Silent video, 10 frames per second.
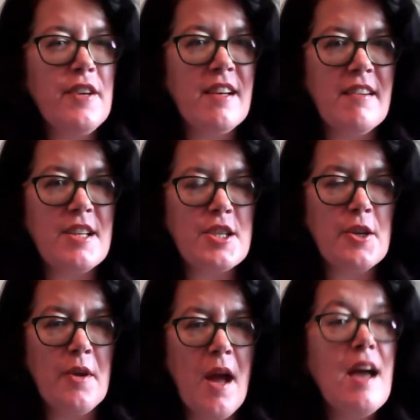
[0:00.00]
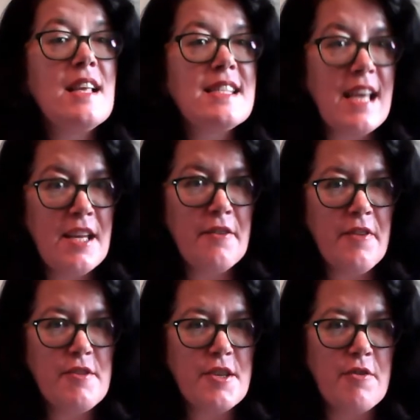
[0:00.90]
like to, take a
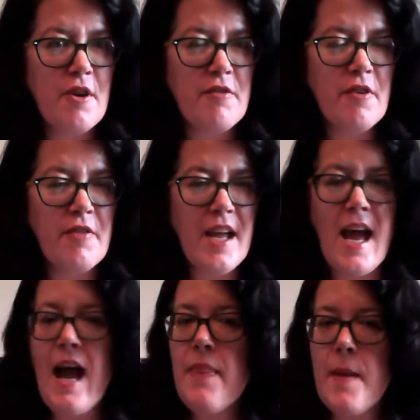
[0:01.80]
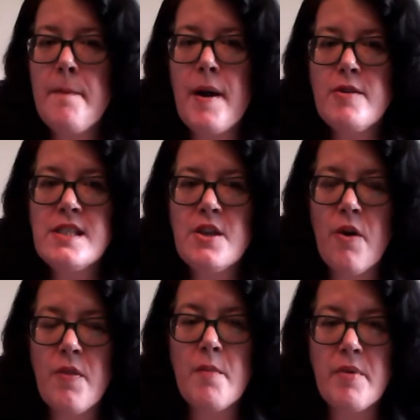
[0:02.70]
photograph of it and then post it
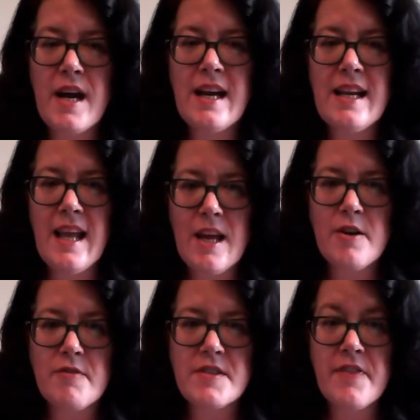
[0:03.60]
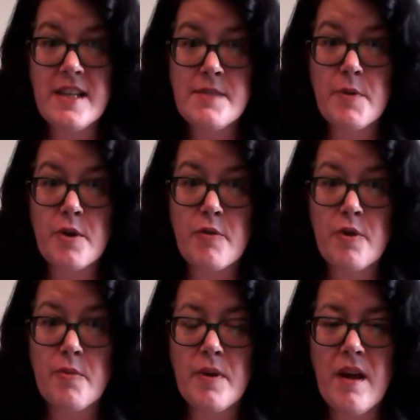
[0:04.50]
on the Brackley Elves Facebook
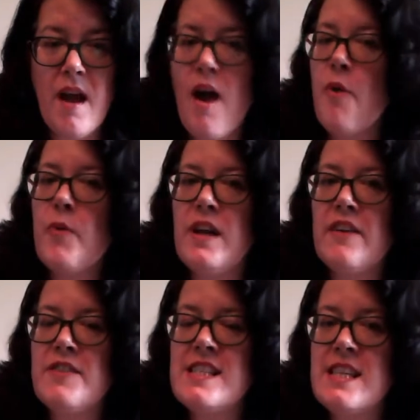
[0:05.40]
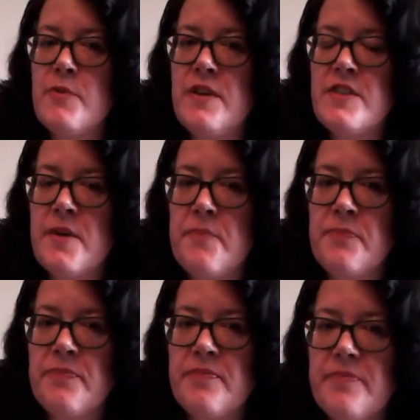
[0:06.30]
group. We'd love to see what you've done.
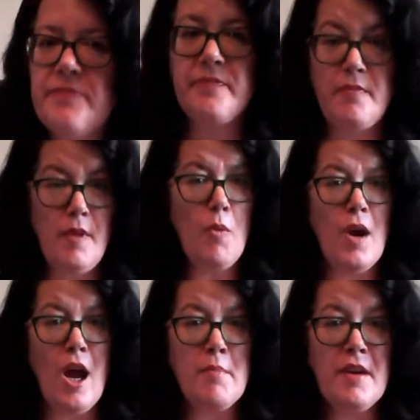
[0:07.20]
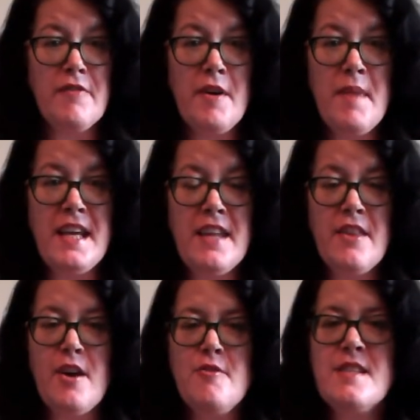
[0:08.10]
Well, I hope you have fun making
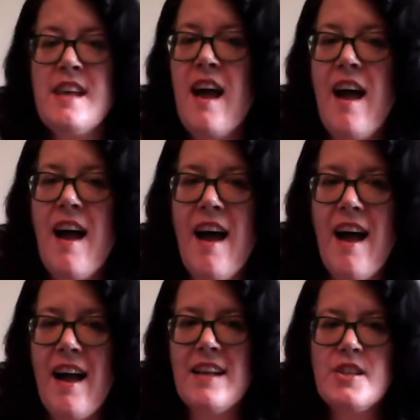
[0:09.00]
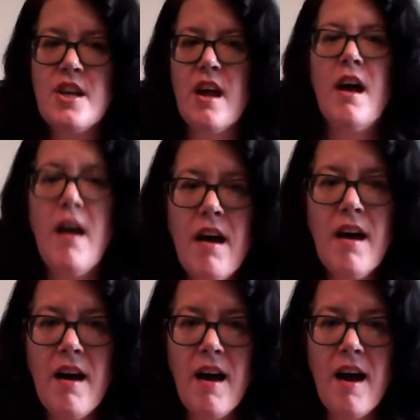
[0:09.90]
those, and
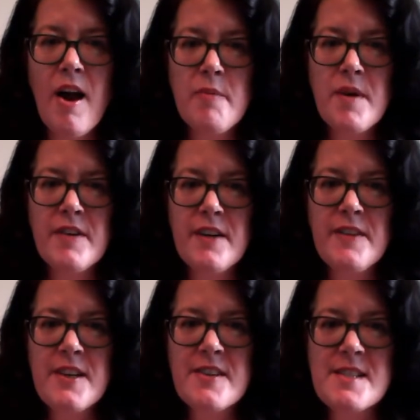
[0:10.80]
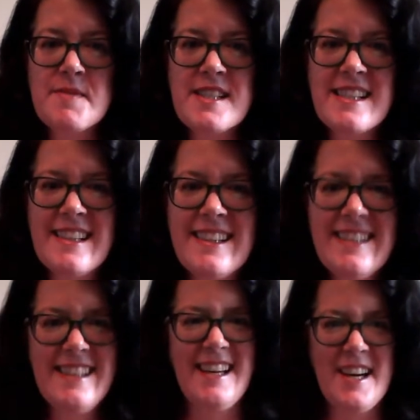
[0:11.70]
I hope you have a lovely Christmas.
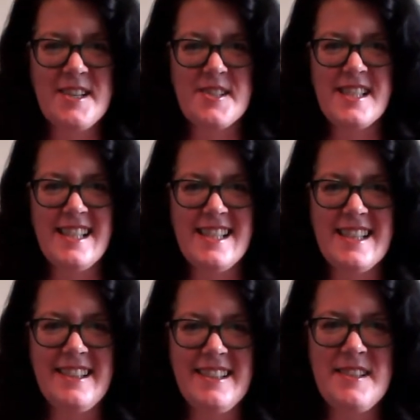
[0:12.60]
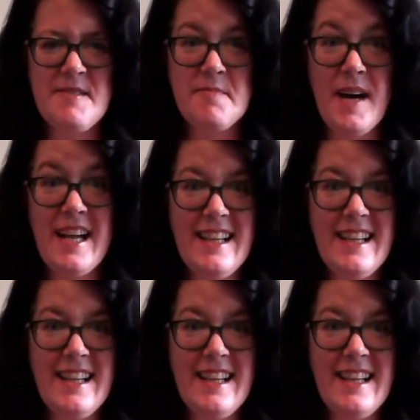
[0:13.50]
I shall see you soon. Bye.